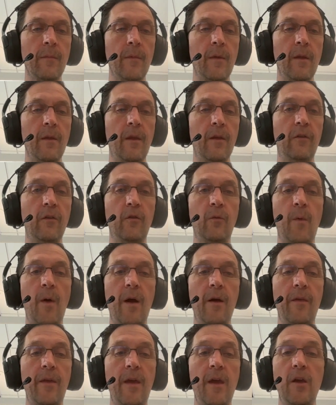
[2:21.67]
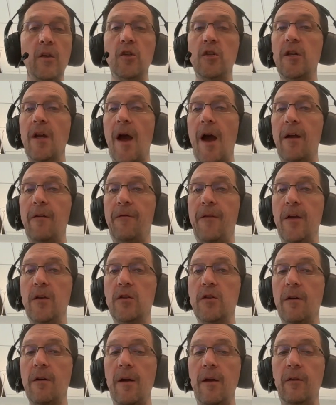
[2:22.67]
This is where the chat
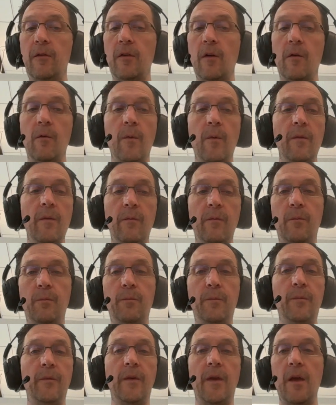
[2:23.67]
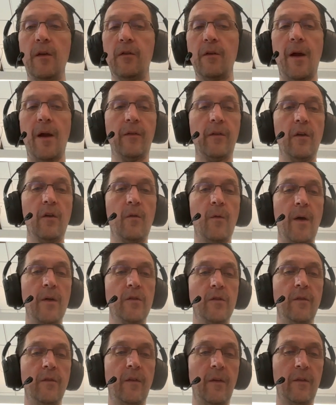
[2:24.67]
feature is, so when kids are asking
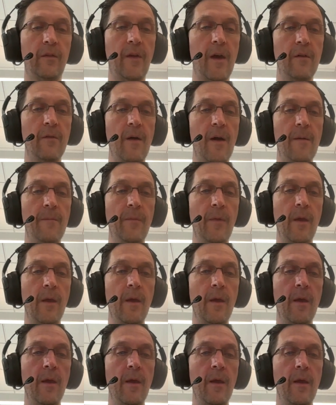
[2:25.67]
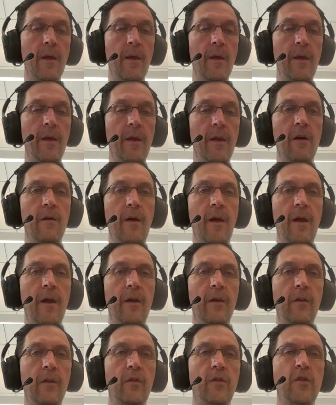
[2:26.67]
questions, etc. Here
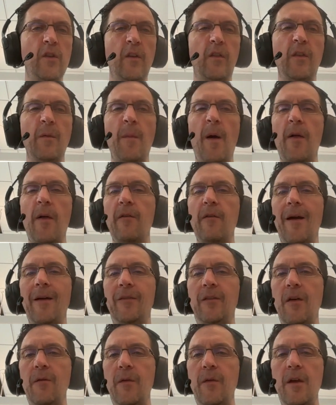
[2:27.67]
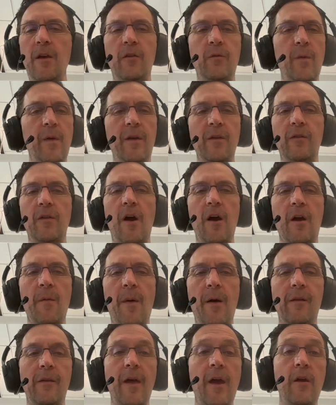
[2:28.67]
is just some other activities we can talk
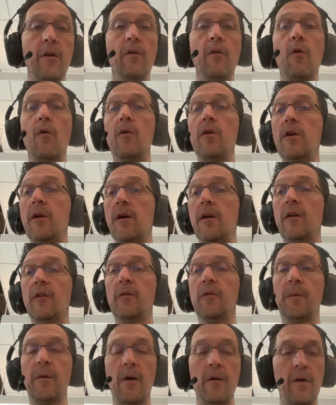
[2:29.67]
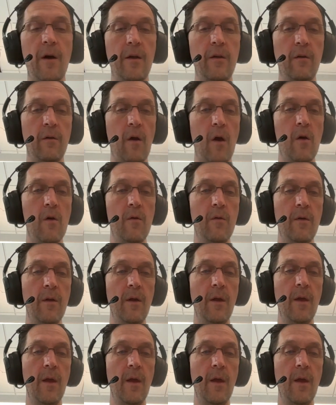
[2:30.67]
about later, or you can explore on your own.